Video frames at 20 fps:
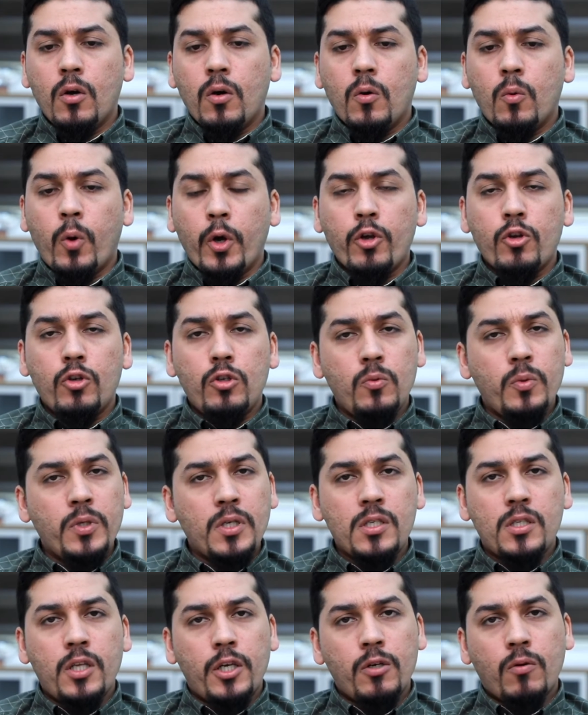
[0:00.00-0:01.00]
what you're doing
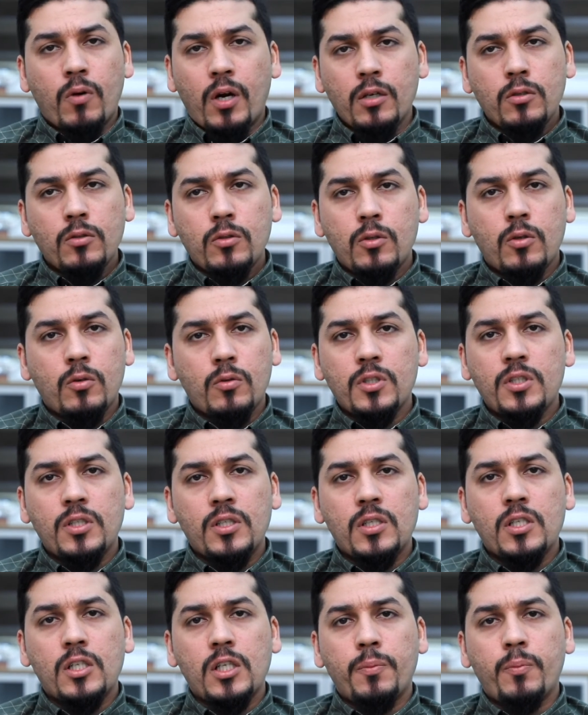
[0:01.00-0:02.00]
is that you're
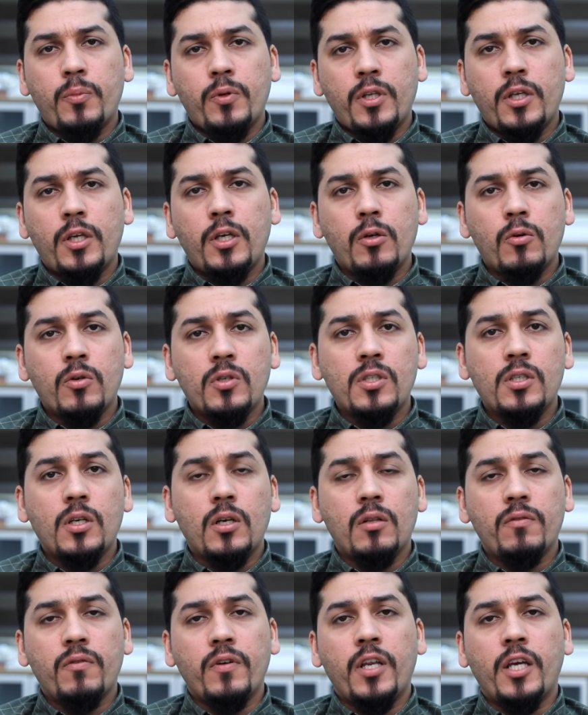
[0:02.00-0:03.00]
unconsciously putting
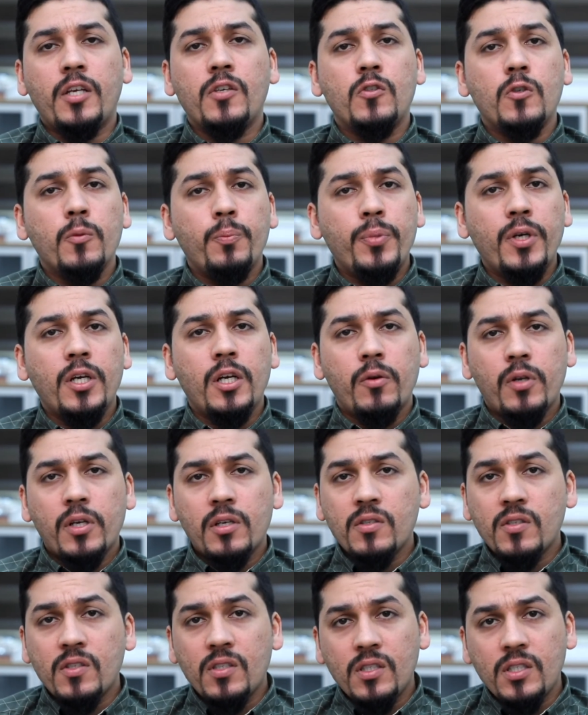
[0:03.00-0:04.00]
yourself in a superior
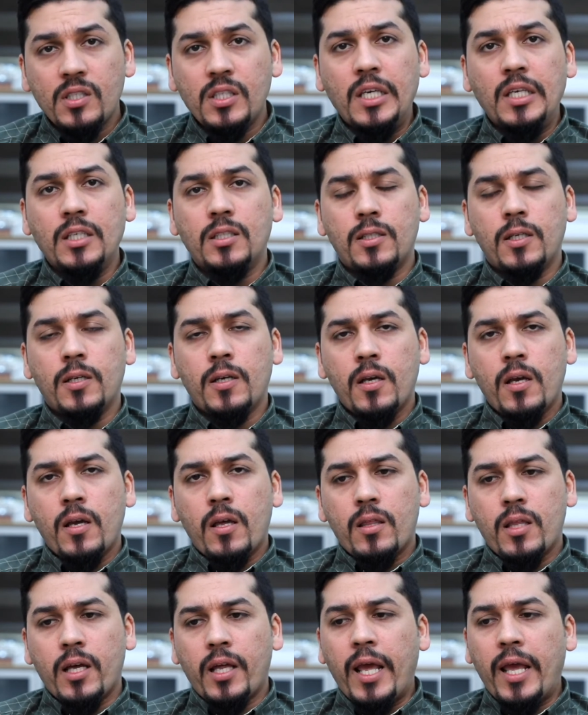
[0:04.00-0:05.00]
seat
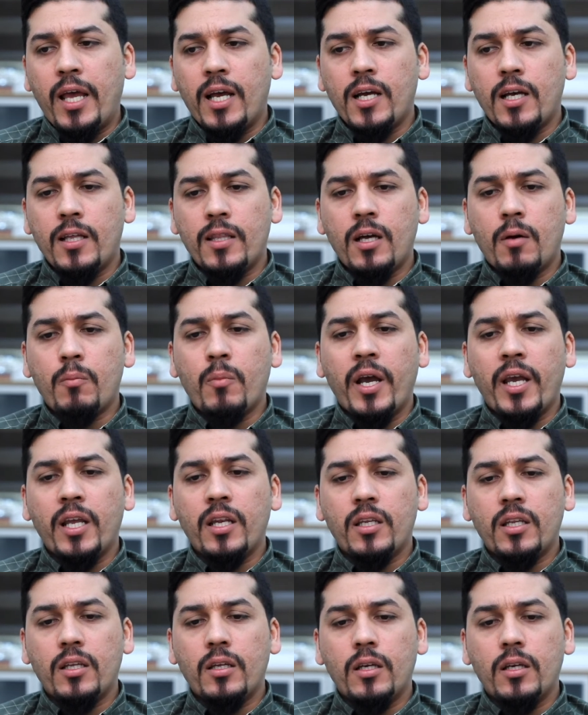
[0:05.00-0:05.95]
that might